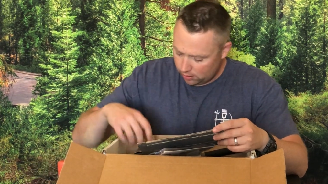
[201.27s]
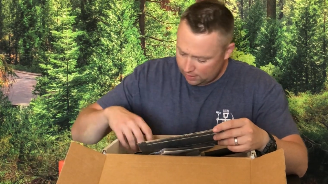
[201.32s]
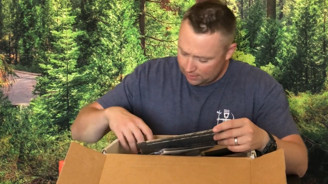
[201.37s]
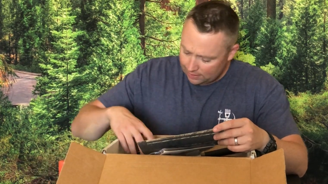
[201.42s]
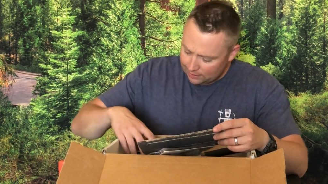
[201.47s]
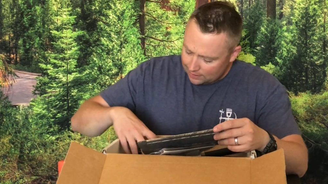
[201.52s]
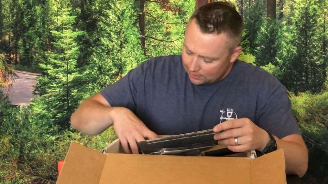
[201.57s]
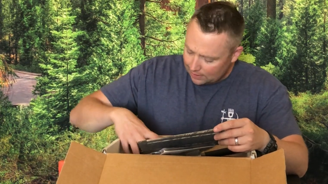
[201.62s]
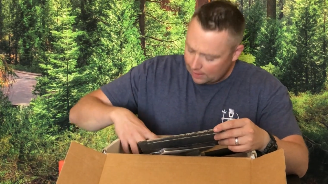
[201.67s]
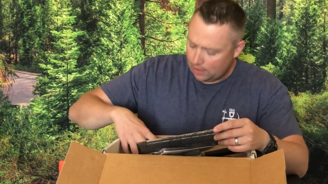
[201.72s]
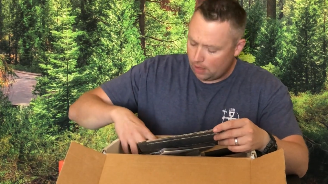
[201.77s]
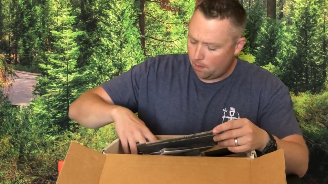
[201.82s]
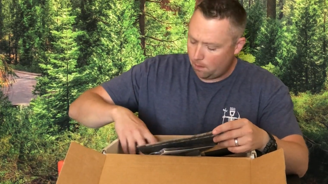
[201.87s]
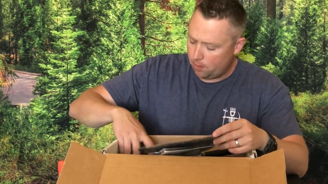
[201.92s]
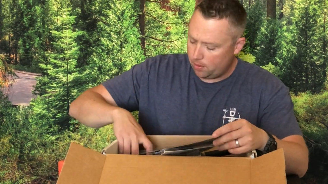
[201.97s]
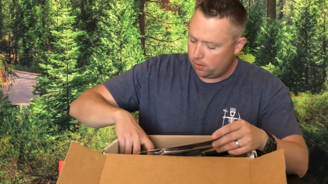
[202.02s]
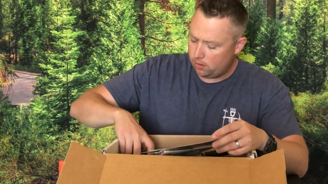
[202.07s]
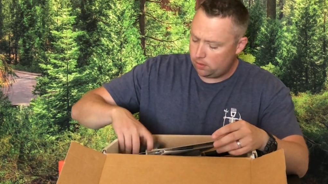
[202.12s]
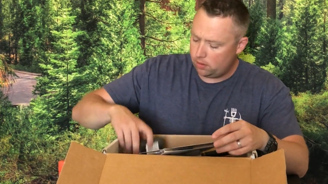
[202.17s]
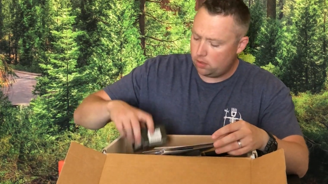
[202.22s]
Headlamp.
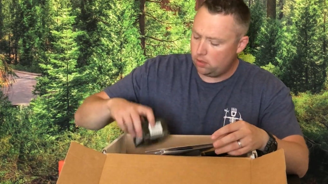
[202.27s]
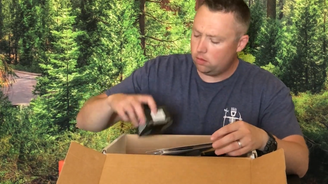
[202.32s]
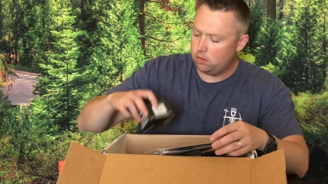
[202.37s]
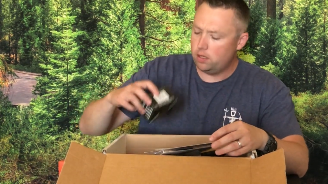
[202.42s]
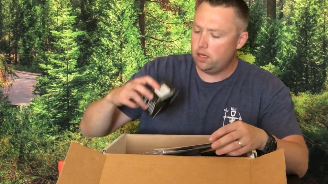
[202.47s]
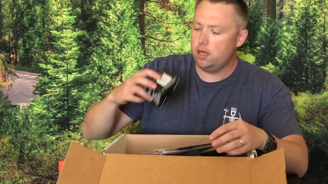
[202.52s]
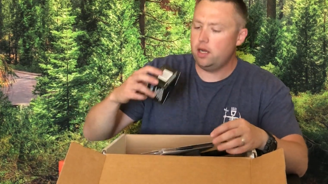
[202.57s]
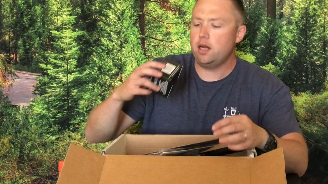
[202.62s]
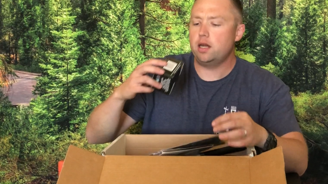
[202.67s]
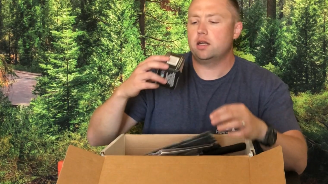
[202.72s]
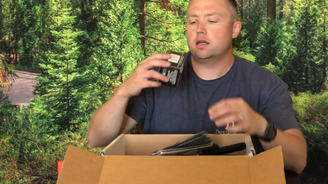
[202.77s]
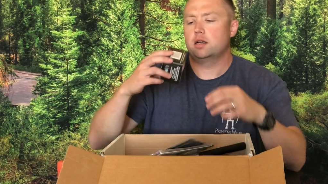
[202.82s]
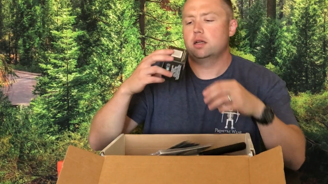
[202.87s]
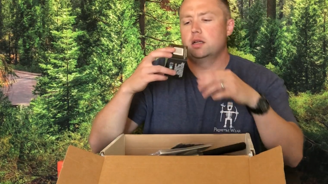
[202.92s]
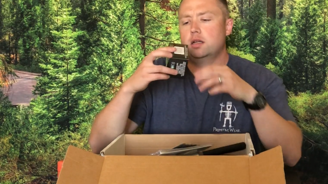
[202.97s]
All right.